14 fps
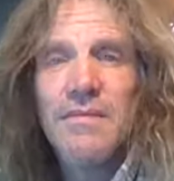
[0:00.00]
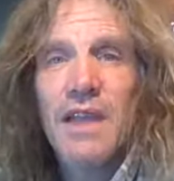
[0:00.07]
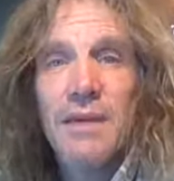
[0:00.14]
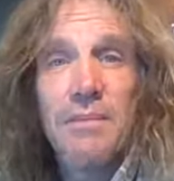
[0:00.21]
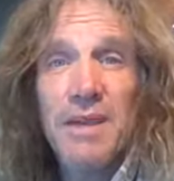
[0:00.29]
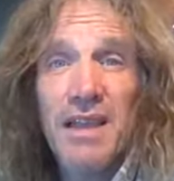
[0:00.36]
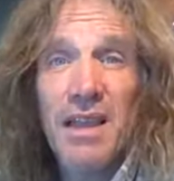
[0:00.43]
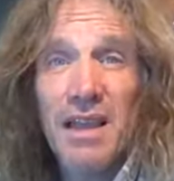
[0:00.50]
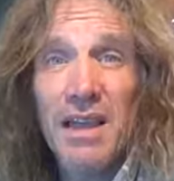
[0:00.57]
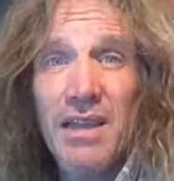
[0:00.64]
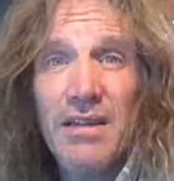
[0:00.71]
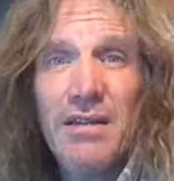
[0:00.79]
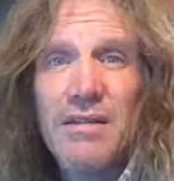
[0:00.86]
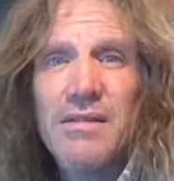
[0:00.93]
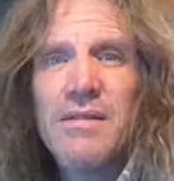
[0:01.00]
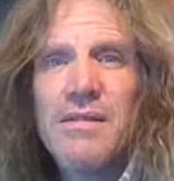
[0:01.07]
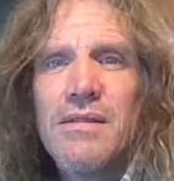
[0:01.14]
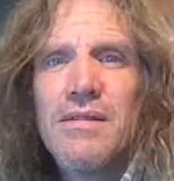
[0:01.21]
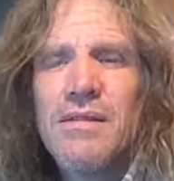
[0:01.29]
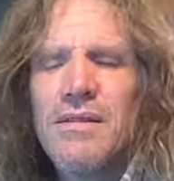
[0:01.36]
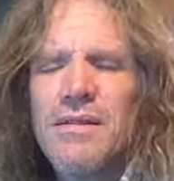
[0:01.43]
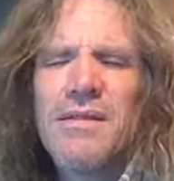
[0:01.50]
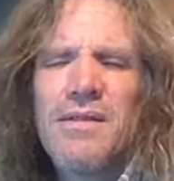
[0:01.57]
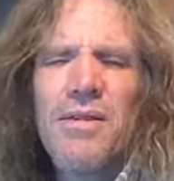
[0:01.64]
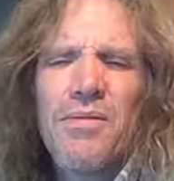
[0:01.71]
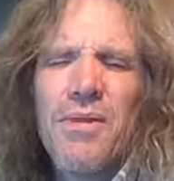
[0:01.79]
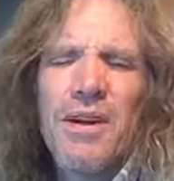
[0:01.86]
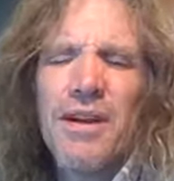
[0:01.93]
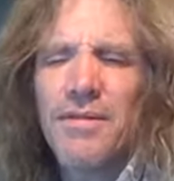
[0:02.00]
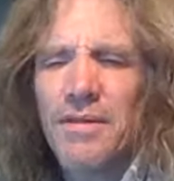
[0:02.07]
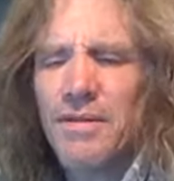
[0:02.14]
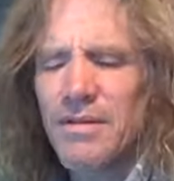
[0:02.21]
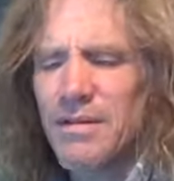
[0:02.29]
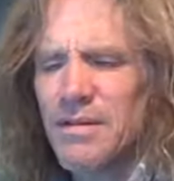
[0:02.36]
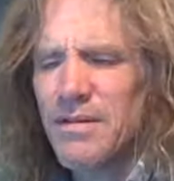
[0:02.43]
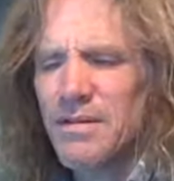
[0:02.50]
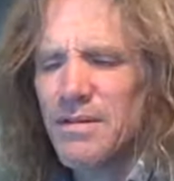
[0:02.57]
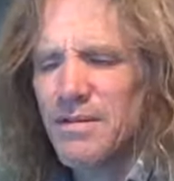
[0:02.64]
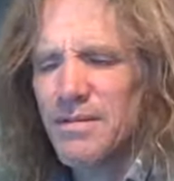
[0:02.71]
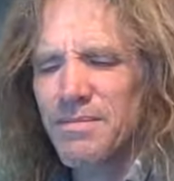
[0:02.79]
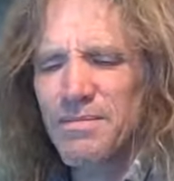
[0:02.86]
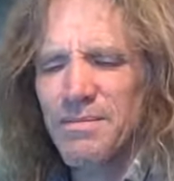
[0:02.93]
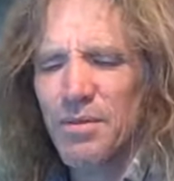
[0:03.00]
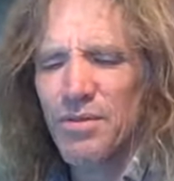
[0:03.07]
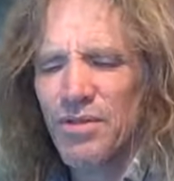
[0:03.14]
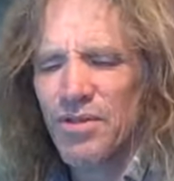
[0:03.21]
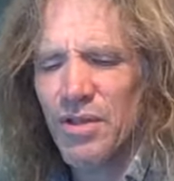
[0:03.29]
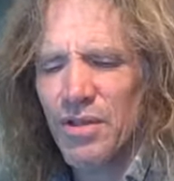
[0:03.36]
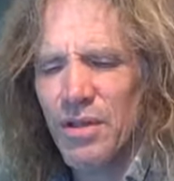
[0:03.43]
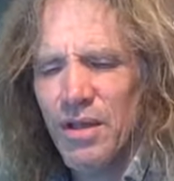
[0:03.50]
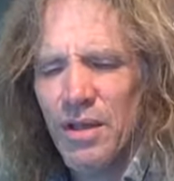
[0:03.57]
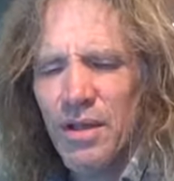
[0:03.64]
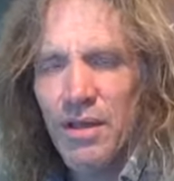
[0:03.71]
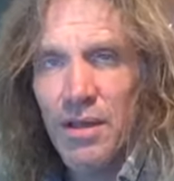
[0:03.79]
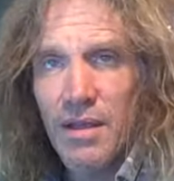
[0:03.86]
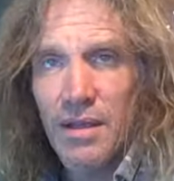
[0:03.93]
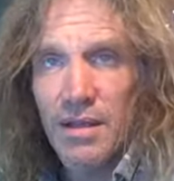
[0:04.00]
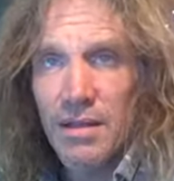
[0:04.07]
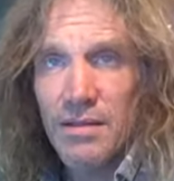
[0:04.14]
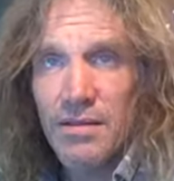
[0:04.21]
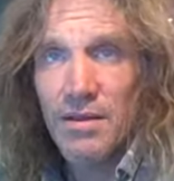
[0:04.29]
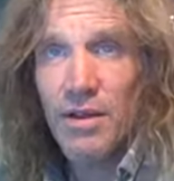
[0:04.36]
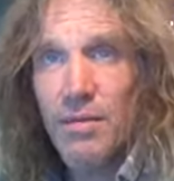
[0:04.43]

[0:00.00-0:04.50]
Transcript: Get me laid? So whatever. It's just bullshit. So